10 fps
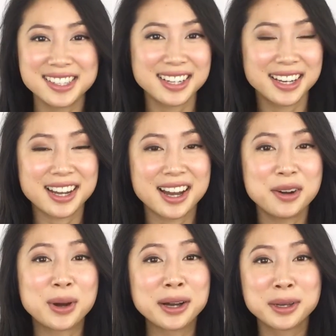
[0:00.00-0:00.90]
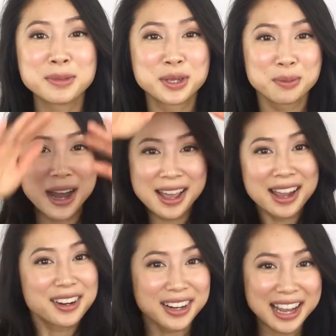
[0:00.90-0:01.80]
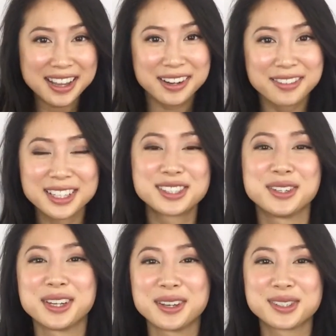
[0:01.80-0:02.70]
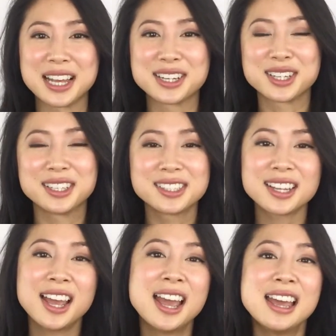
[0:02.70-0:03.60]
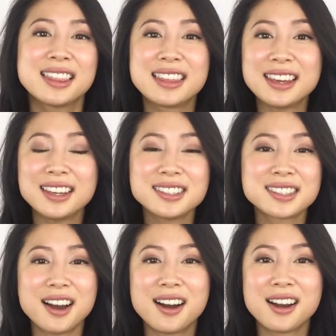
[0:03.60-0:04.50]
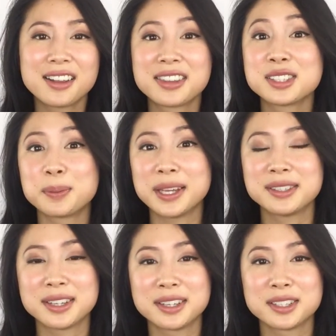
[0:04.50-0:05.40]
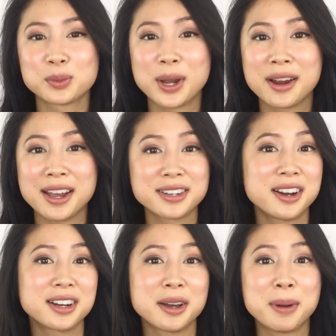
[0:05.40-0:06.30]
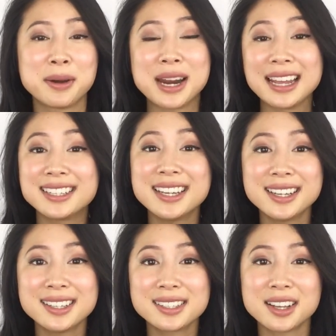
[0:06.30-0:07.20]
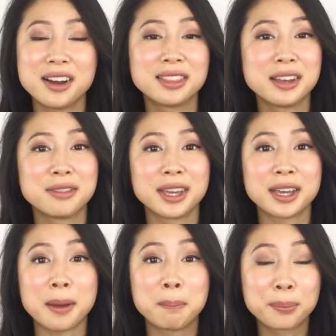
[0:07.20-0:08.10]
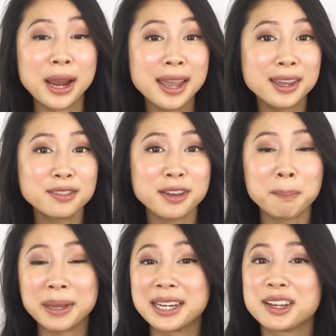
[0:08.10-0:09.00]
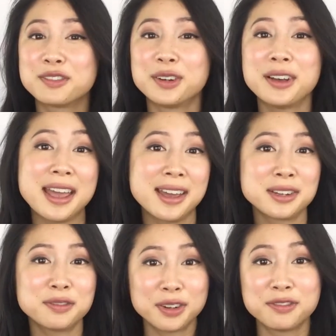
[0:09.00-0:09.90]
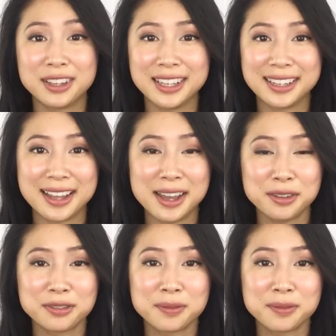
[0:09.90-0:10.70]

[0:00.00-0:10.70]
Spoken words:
Anita. Welcome to my creative studio sessions. These are the spaces where I talk about ideas on living a brave, meaningful, and fulfilling life.